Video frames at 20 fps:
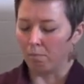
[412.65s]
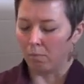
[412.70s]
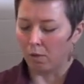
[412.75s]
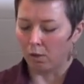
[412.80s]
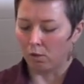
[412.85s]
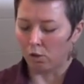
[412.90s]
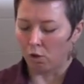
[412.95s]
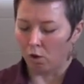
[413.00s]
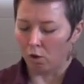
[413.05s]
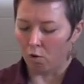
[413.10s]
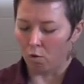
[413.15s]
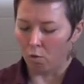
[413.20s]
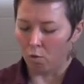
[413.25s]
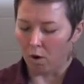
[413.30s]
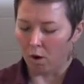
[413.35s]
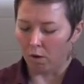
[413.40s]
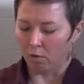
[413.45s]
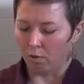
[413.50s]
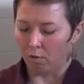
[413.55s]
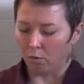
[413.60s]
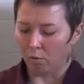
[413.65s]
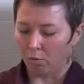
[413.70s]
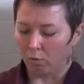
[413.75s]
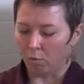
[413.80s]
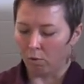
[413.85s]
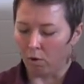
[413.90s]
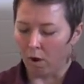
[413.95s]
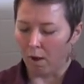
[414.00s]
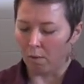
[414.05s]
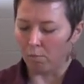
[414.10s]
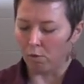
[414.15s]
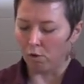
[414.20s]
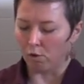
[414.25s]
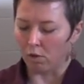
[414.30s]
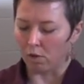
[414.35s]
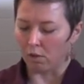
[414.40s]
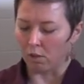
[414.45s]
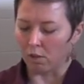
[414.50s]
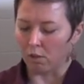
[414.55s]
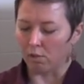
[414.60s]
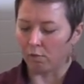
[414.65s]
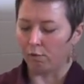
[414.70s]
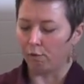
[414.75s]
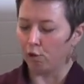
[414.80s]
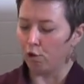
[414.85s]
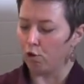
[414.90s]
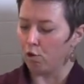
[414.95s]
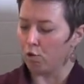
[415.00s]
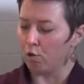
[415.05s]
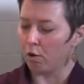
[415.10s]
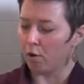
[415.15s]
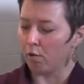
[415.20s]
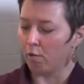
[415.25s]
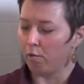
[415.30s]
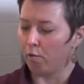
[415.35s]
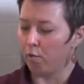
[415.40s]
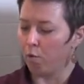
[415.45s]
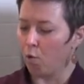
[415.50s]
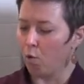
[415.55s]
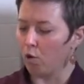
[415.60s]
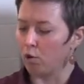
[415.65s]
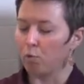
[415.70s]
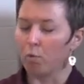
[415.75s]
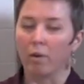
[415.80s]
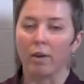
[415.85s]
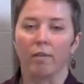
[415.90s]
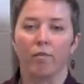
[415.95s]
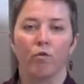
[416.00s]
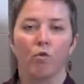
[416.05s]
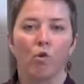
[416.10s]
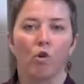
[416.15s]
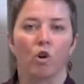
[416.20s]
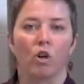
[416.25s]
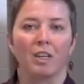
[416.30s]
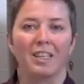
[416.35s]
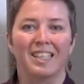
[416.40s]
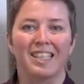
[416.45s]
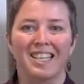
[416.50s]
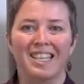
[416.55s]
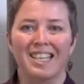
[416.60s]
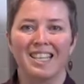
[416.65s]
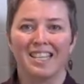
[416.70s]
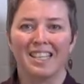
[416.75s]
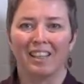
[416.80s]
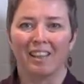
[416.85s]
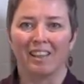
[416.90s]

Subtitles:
So I'm using this Fluke 424D